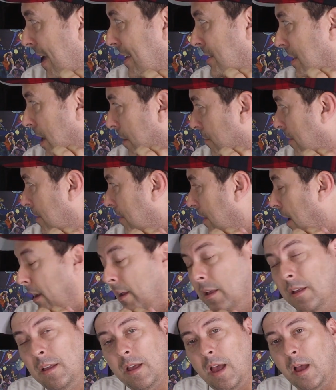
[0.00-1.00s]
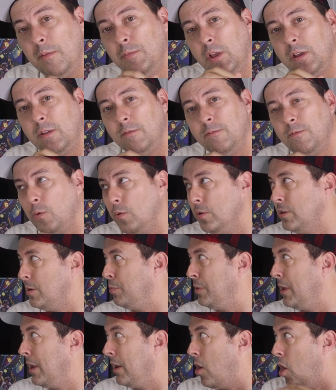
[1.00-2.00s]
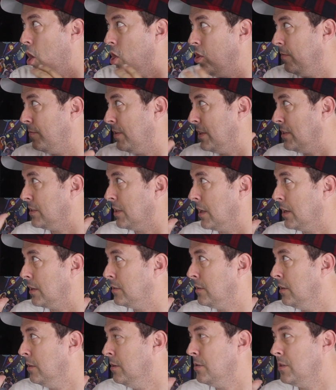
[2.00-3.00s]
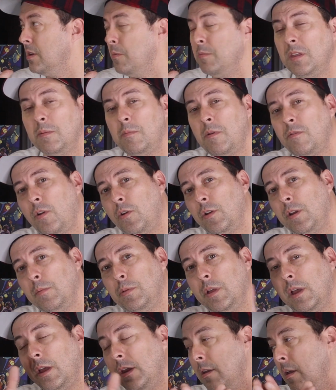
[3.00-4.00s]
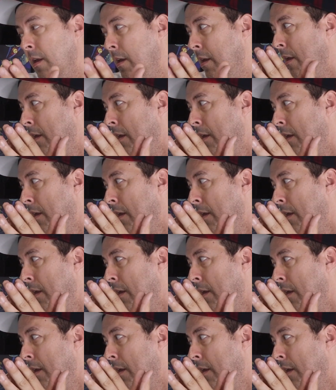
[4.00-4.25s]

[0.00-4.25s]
that's everything. I'm looking forward to playing all of these things. Some of them I've already played.